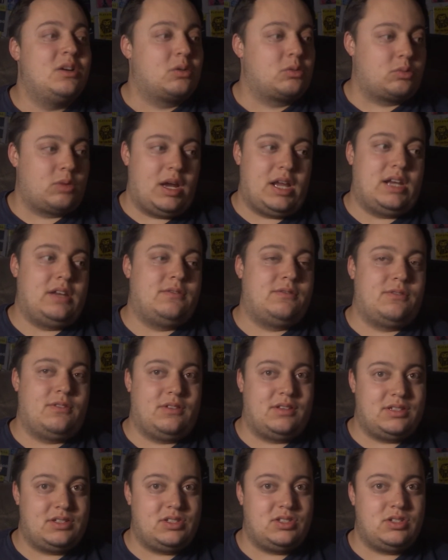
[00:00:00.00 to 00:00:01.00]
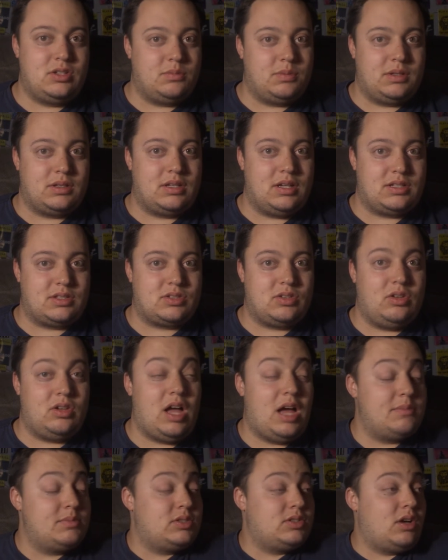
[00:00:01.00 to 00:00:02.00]
raiding for this stupid Duskull.
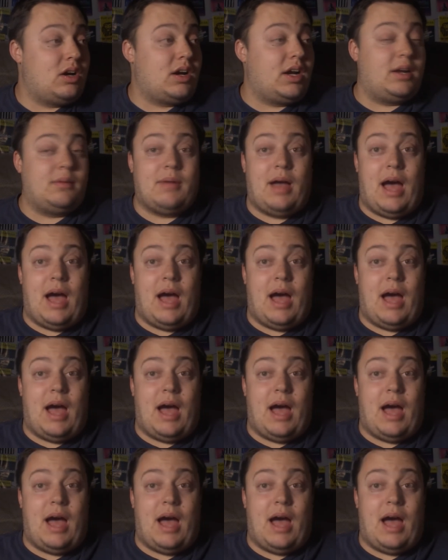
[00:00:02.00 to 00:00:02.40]
I'm sorry,